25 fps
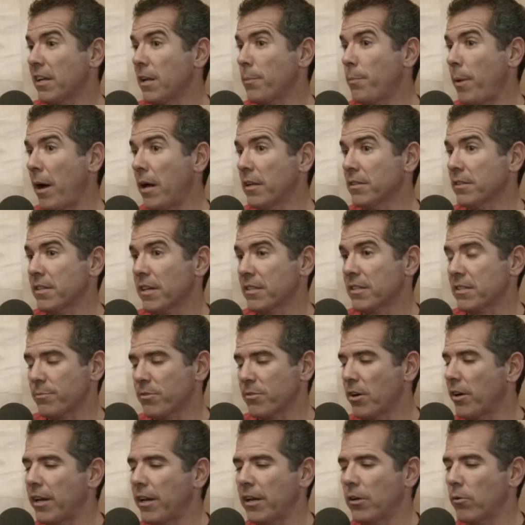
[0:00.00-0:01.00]
politics, I'm
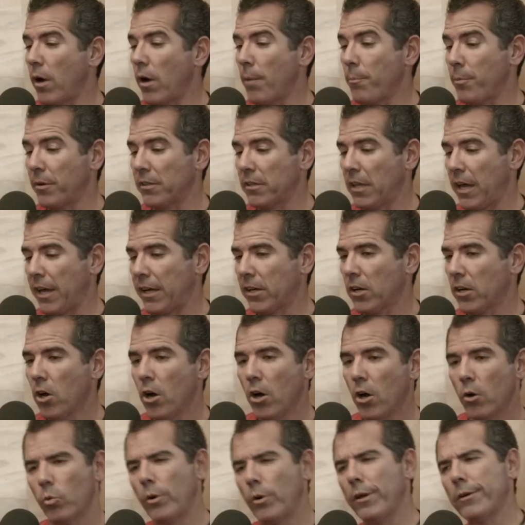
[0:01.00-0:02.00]
sorry to interrupt, but like,
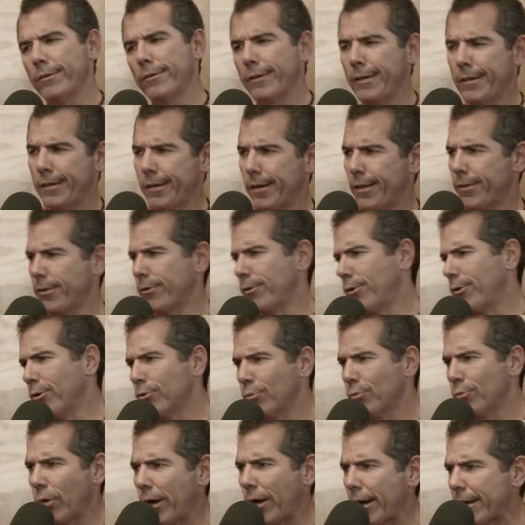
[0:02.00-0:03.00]
we don't need another
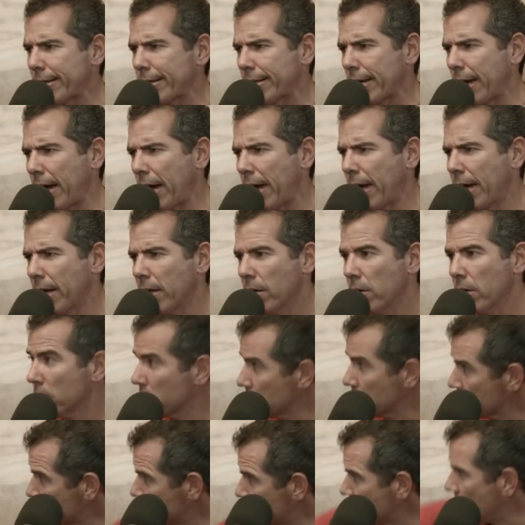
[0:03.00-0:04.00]
old white guy.
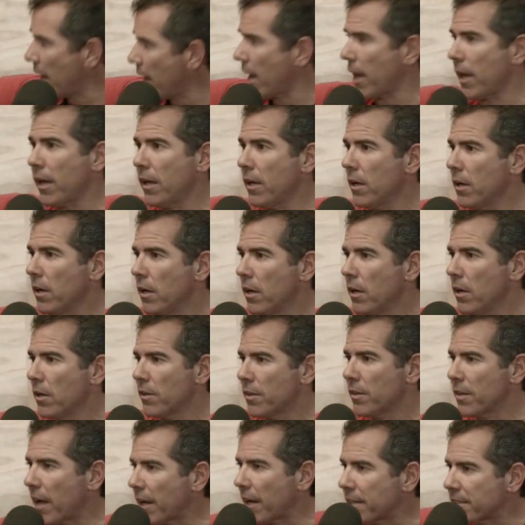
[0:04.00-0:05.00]
See
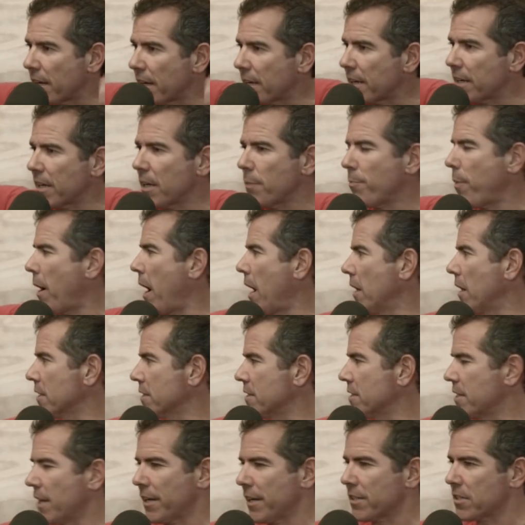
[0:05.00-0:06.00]
the identity
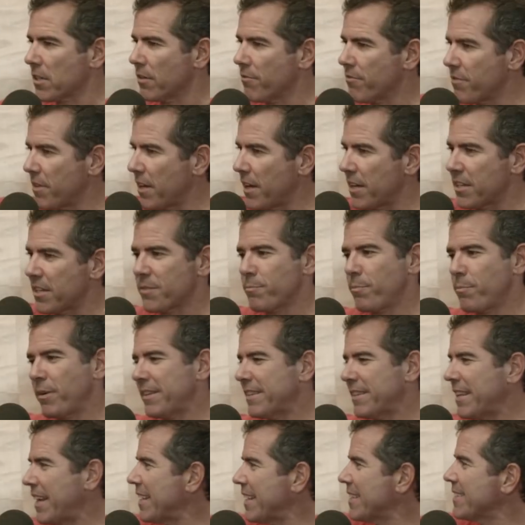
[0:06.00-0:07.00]
politics of this,
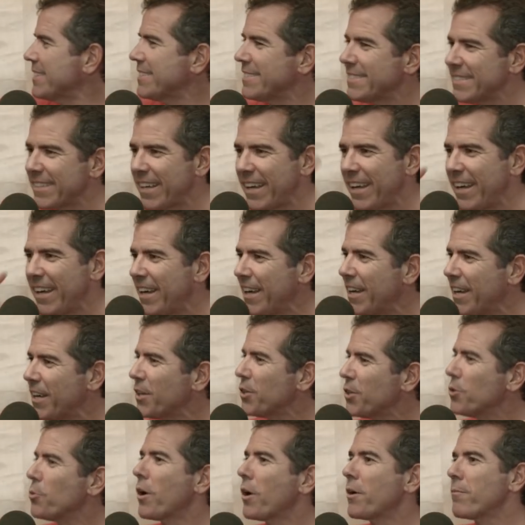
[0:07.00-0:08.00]
but then
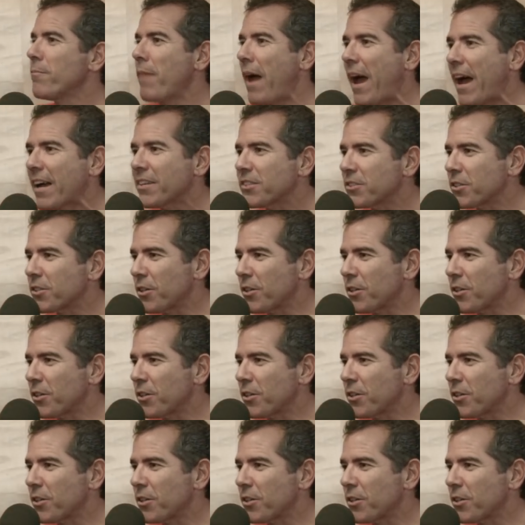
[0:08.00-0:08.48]
you unmask her.